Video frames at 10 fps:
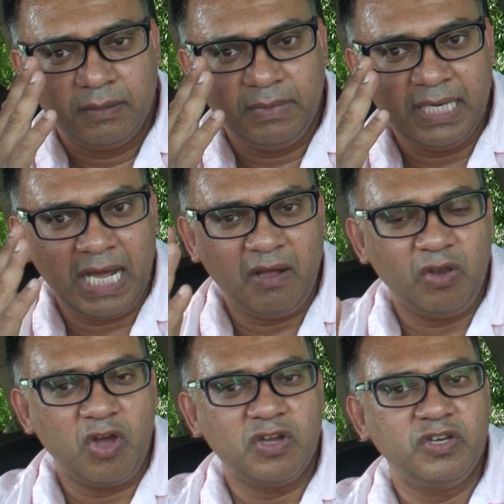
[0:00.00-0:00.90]
I mean, how
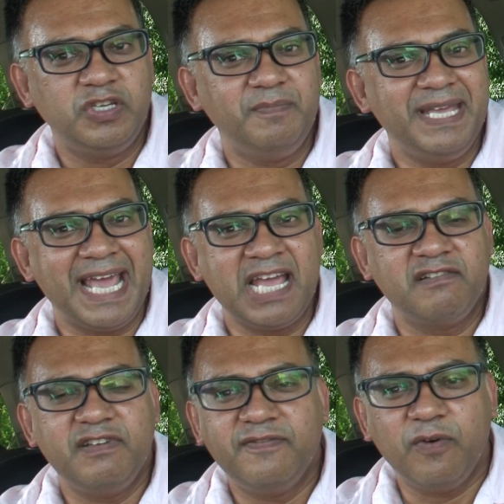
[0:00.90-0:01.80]
long could you be
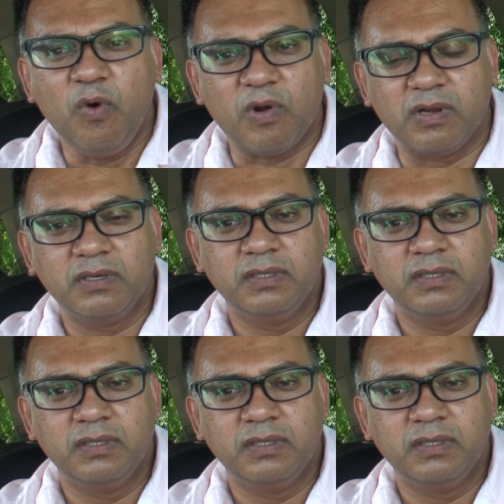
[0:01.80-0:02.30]
angry for?